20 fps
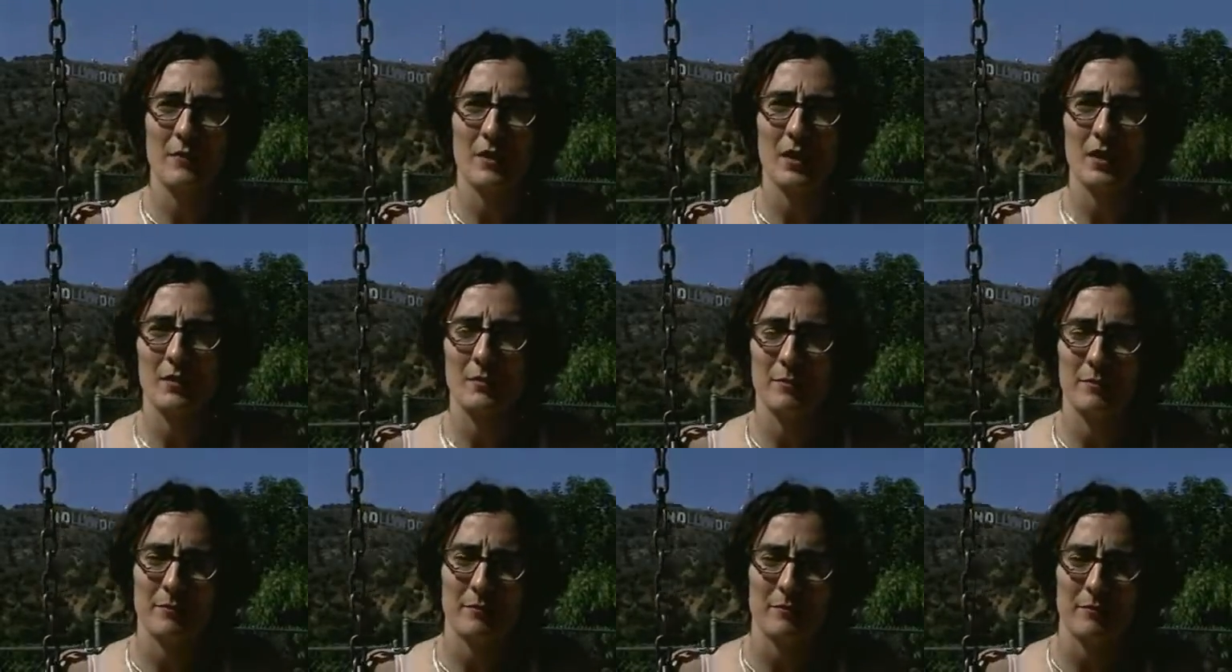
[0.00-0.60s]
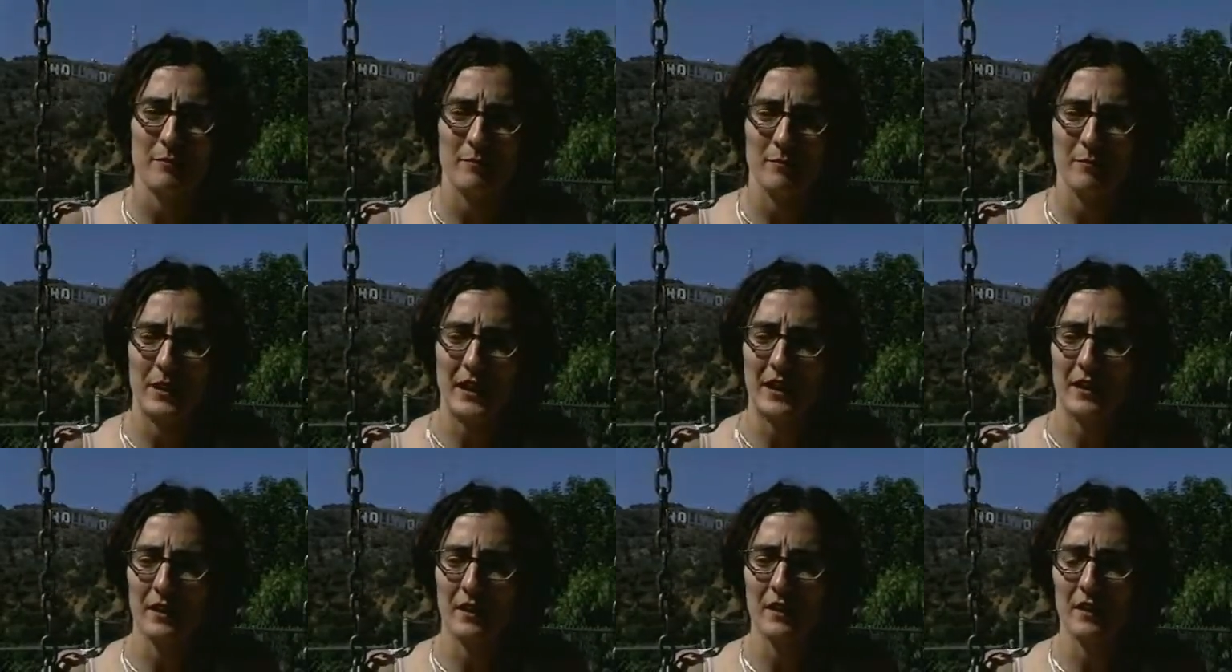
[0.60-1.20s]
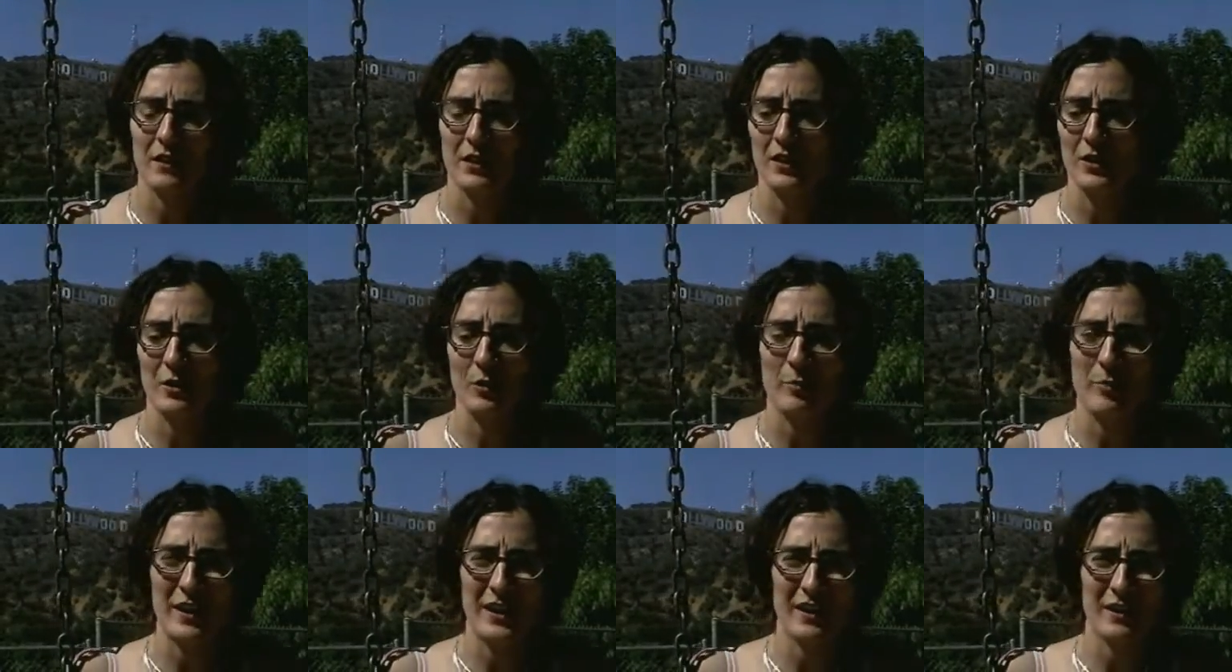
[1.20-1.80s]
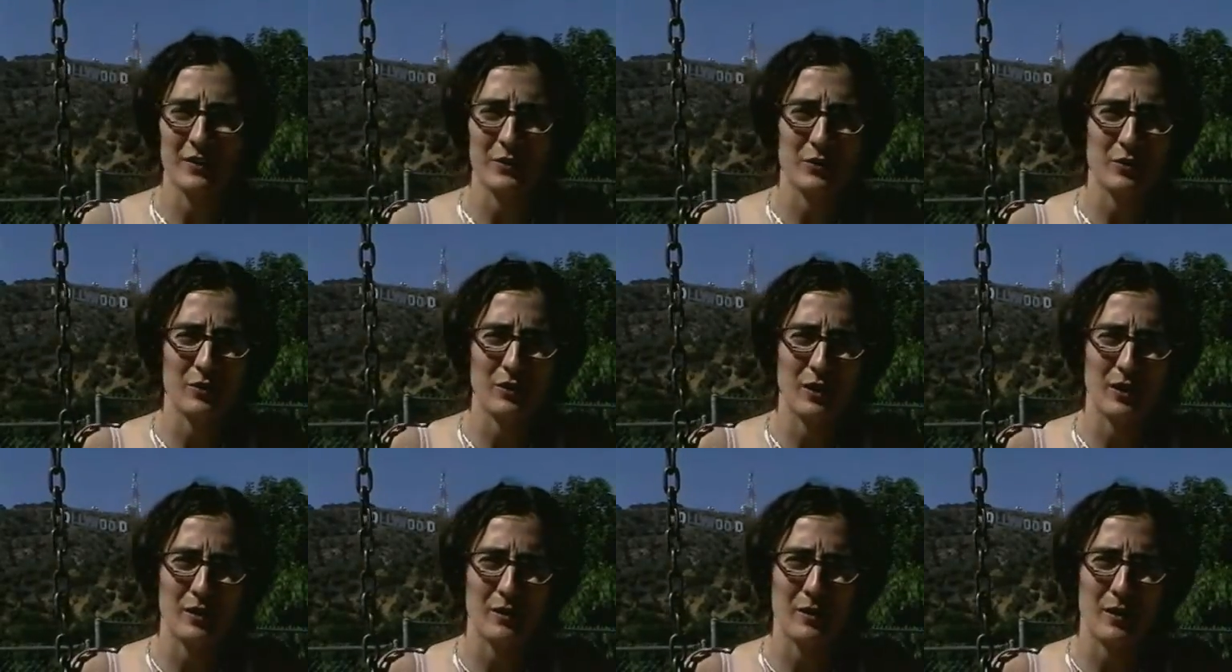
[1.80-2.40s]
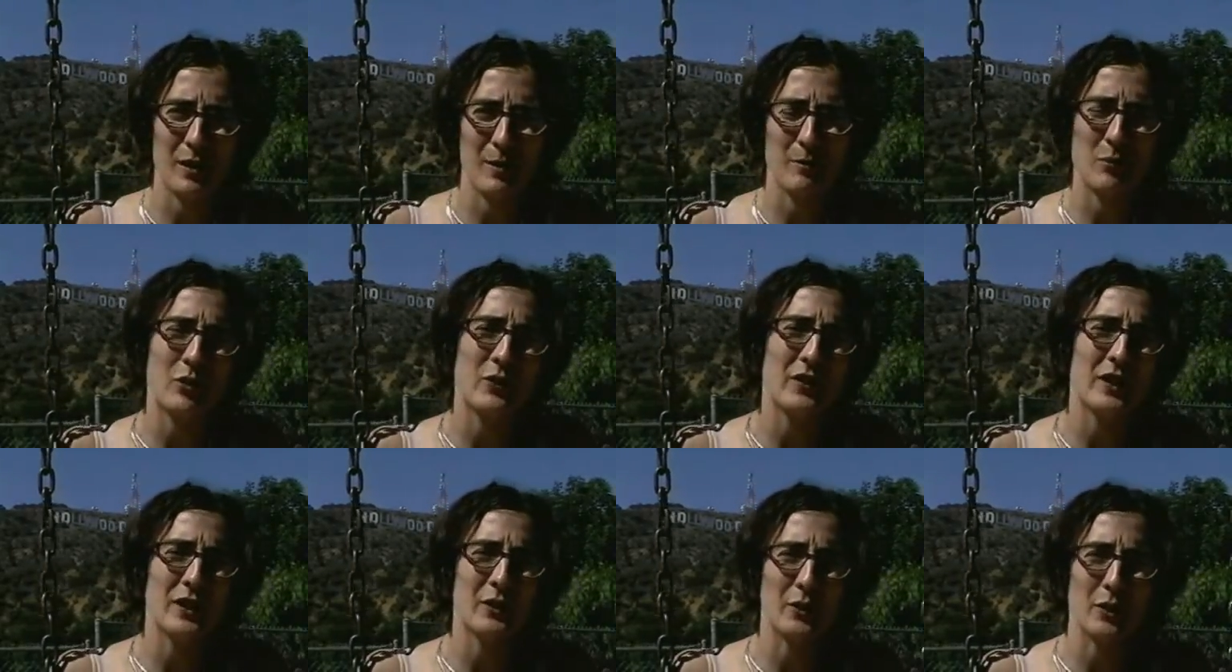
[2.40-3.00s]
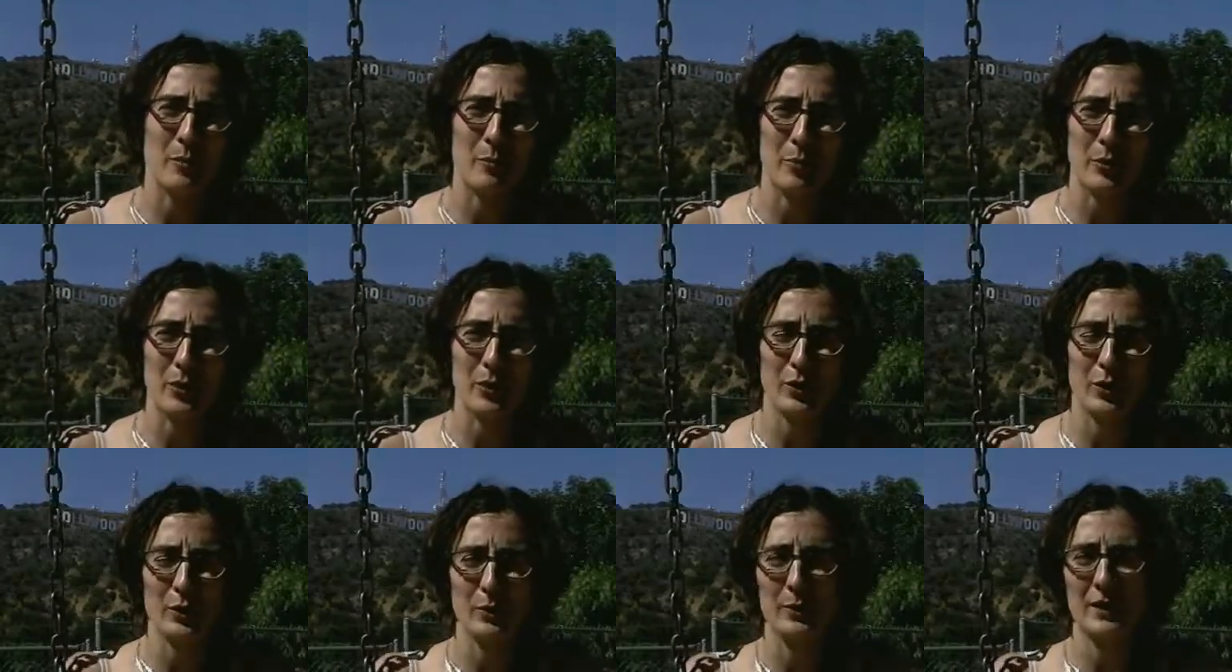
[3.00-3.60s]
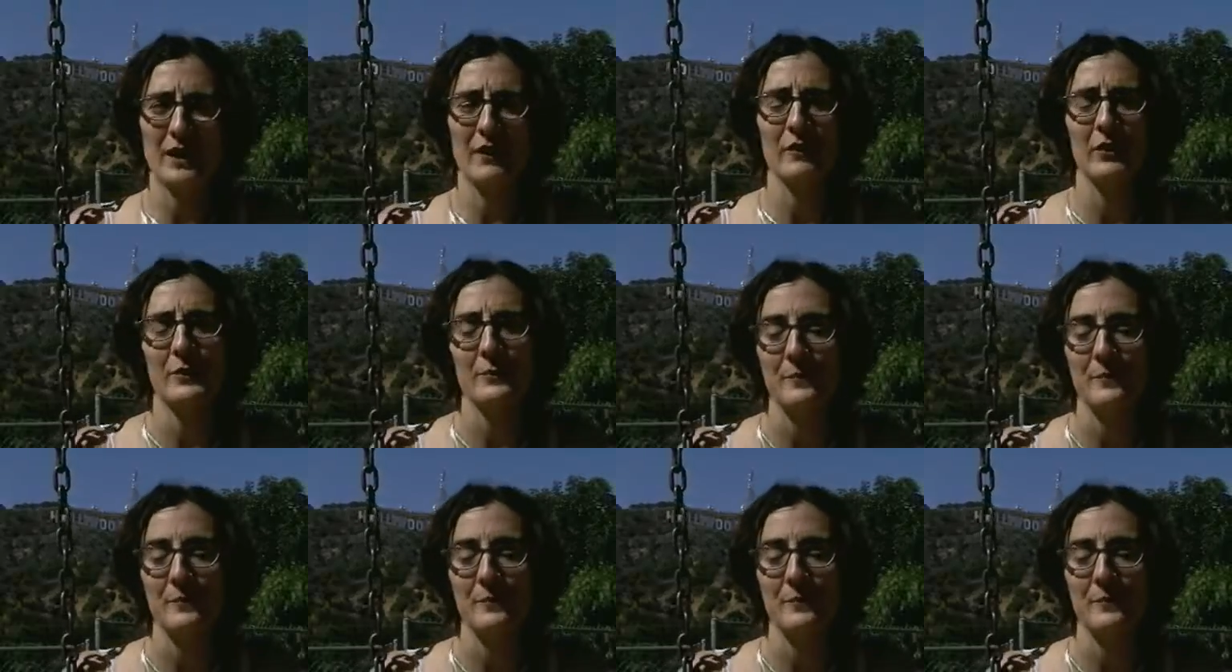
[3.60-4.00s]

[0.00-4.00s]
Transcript: a band, a, you know, band or a, a movie or a book or whatever.